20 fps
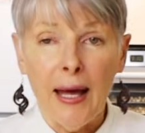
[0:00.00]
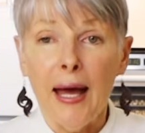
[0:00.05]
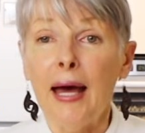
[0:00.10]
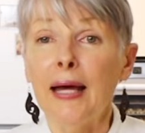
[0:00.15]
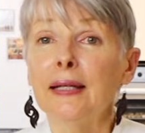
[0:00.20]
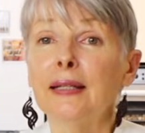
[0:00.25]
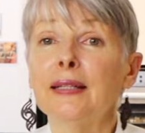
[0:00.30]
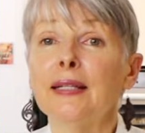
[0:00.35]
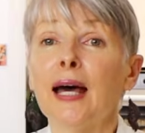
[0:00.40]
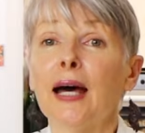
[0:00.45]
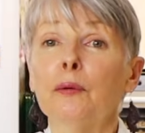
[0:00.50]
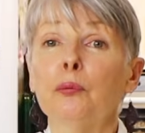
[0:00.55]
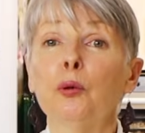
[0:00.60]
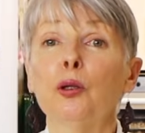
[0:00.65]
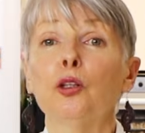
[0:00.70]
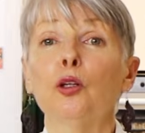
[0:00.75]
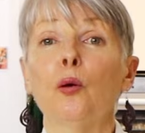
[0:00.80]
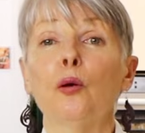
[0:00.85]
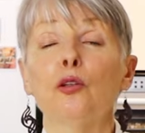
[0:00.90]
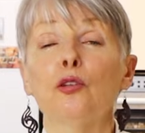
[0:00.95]
And that
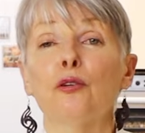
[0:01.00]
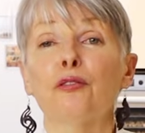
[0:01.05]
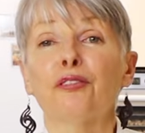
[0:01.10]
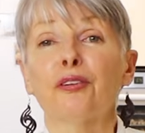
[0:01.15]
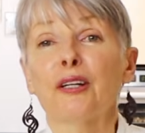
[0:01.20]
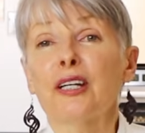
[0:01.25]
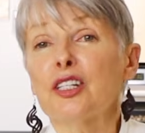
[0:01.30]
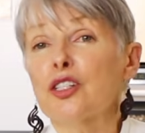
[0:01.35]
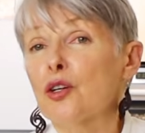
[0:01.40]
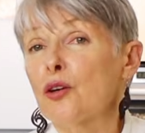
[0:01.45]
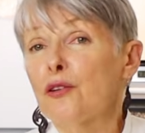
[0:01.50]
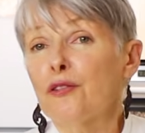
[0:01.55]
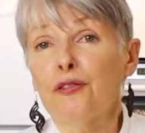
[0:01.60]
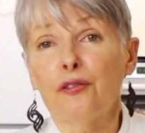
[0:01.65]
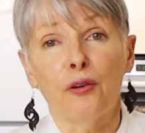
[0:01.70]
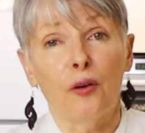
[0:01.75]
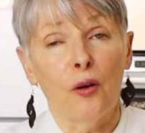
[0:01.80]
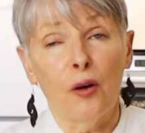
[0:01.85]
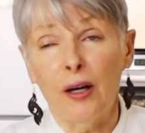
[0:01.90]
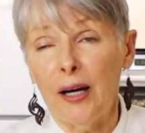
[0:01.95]
will go in your freezer
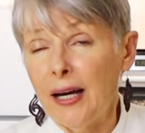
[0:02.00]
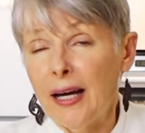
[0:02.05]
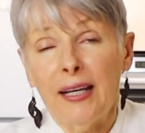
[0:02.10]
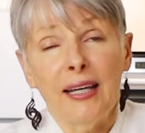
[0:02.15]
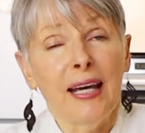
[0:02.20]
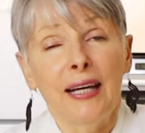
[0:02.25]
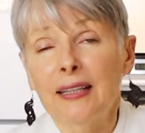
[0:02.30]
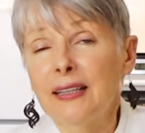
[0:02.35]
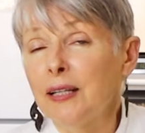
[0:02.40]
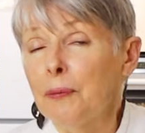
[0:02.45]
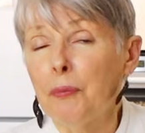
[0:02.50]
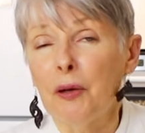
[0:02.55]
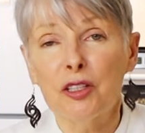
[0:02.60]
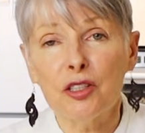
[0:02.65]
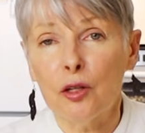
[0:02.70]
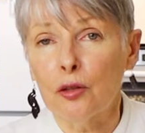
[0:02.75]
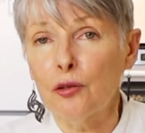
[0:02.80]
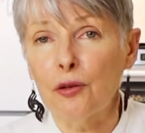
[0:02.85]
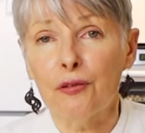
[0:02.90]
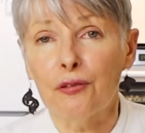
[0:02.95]
for, again,
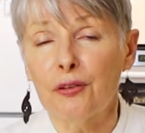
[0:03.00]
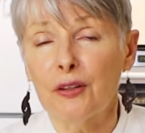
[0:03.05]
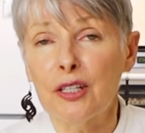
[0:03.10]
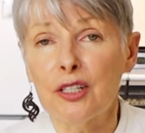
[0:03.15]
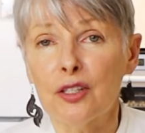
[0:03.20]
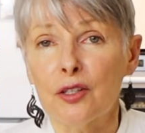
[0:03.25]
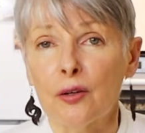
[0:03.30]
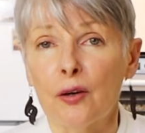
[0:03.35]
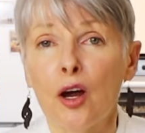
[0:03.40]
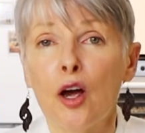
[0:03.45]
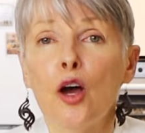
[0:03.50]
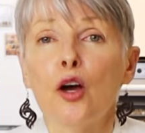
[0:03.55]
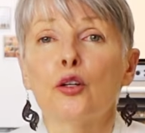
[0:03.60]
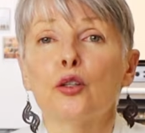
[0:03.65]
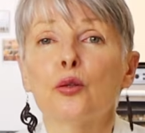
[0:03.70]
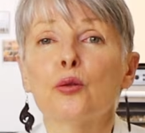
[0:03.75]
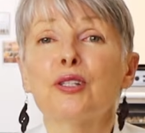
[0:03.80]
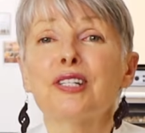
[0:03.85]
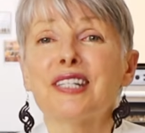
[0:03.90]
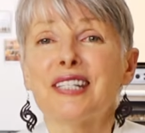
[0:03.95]
depends on your freezer,
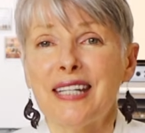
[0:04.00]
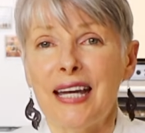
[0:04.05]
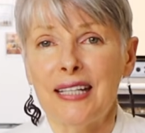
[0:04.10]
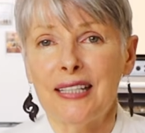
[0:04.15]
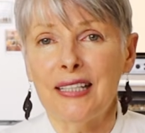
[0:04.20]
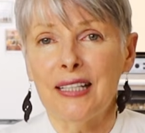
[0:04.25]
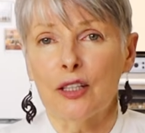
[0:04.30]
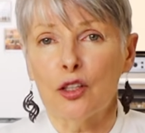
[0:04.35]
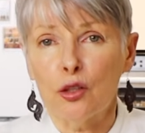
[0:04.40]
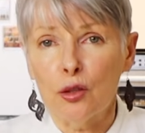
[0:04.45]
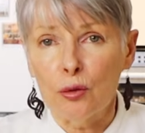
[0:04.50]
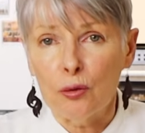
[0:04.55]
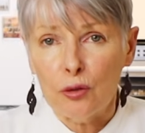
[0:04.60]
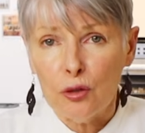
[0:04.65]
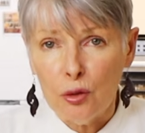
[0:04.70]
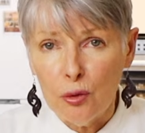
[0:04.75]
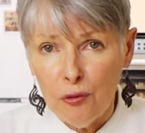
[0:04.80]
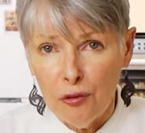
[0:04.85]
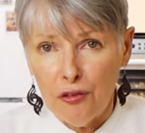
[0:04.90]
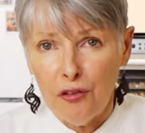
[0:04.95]
to set it,
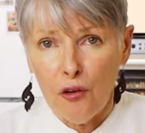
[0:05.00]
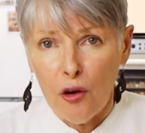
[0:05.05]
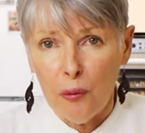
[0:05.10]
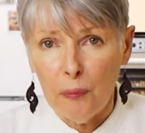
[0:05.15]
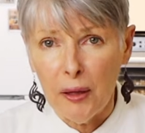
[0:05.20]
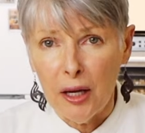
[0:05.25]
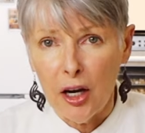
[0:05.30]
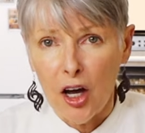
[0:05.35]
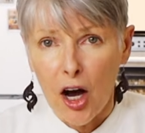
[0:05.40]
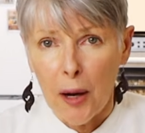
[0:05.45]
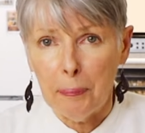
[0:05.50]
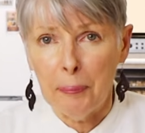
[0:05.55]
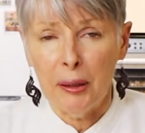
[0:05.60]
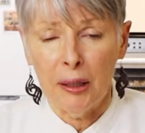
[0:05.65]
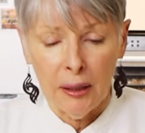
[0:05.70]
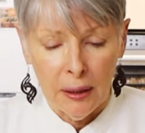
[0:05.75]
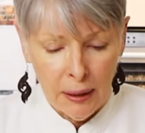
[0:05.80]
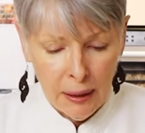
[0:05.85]
to firm it up.